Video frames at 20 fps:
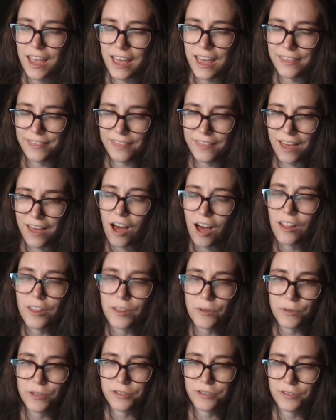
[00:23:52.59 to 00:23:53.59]
and
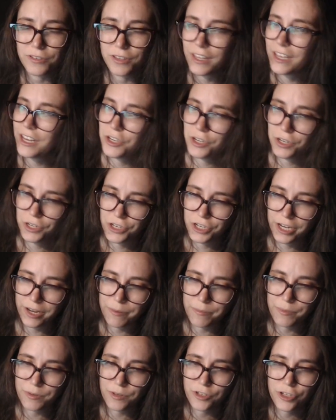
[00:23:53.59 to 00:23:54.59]
Hollywood's
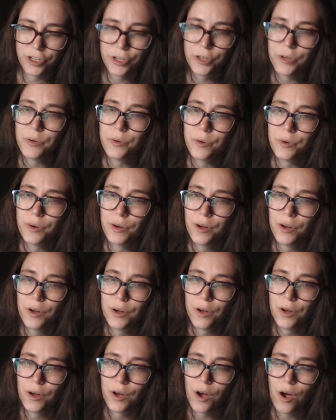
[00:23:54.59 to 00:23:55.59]
relationship to
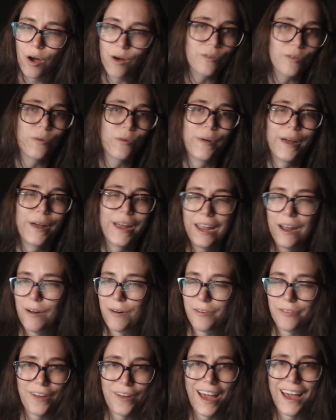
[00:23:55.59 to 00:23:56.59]
overweight
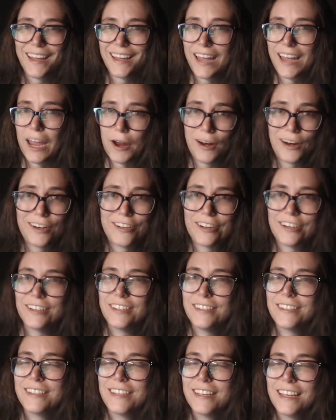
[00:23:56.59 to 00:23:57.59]
or fat
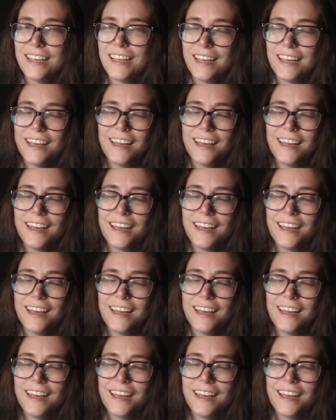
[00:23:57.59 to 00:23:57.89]
characters